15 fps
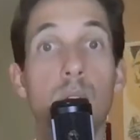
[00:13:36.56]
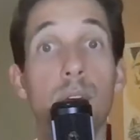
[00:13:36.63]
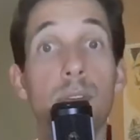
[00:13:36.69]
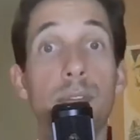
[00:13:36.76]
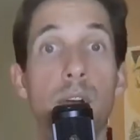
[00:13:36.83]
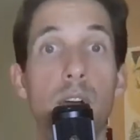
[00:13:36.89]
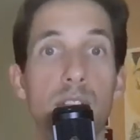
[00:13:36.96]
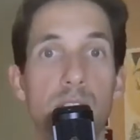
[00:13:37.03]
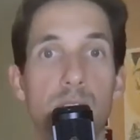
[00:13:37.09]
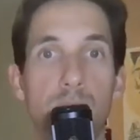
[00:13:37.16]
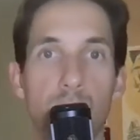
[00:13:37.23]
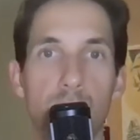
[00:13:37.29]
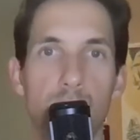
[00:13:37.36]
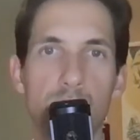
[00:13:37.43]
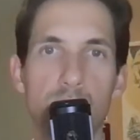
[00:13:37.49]

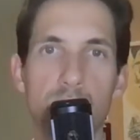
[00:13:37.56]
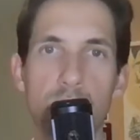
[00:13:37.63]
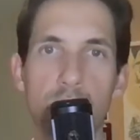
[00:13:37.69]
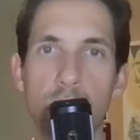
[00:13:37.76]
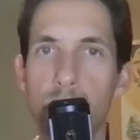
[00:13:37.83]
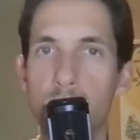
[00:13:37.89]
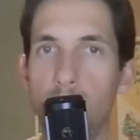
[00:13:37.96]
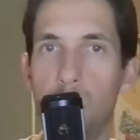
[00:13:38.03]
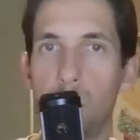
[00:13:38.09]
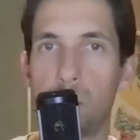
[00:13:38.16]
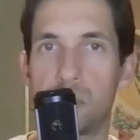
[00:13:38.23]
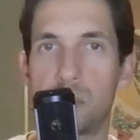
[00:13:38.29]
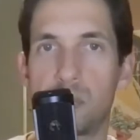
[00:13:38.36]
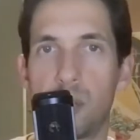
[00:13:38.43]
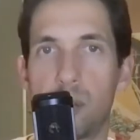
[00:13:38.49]
fostering a good script, knowing when
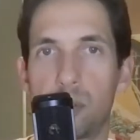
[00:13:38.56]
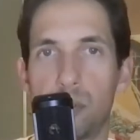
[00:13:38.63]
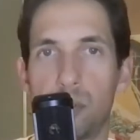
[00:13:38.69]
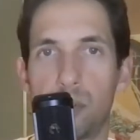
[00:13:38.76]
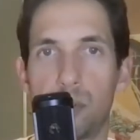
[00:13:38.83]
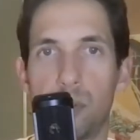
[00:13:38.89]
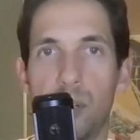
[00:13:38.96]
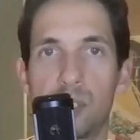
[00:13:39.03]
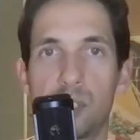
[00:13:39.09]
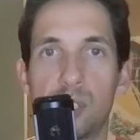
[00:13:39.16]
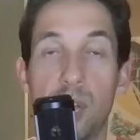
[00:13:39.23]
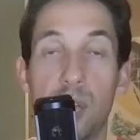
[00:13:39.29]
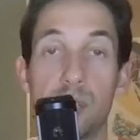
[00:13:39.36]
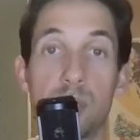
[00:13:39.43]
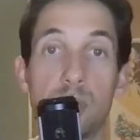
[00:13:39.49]
to take the right
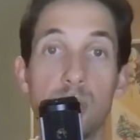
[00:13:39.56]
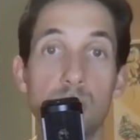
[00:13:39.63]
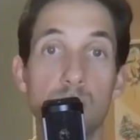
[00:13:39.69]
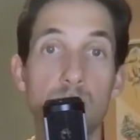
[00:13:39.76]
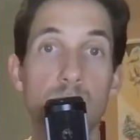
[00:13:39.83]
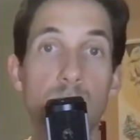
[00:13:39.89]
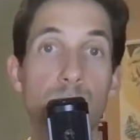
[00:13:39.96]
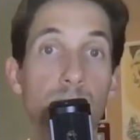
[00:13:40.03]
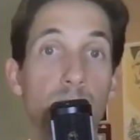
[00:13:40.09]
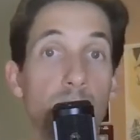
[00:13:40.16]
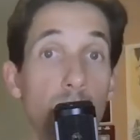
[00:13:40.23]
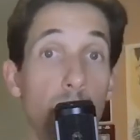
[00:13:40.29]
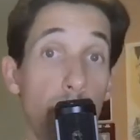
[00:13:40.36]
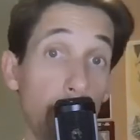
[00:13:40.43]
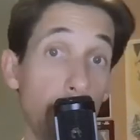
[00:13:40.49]
chances,
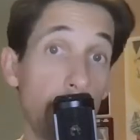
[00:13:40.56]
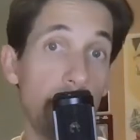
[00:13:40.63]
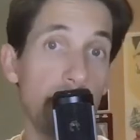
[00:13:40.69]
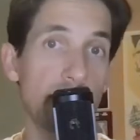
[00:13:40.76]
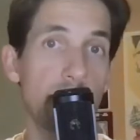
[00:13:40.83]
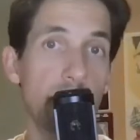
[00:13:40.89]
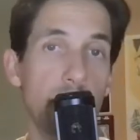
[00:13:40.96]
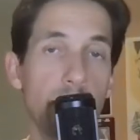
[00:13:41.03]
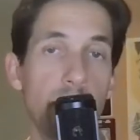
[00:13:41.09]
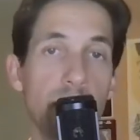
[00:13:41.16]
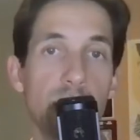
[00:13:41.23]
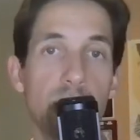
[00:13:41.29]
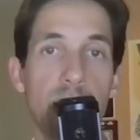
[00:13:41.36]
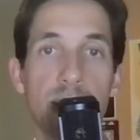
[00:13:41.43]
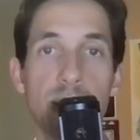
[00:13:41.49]
knowing when not to take the right
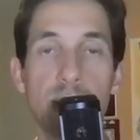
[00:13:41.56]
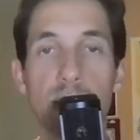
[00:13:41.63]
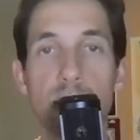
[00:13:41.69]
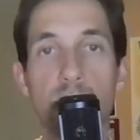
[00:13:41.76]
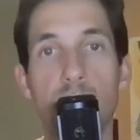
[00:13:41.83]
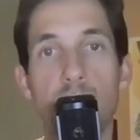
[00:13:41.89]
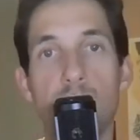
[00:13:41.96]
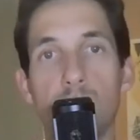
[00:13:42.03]
chances,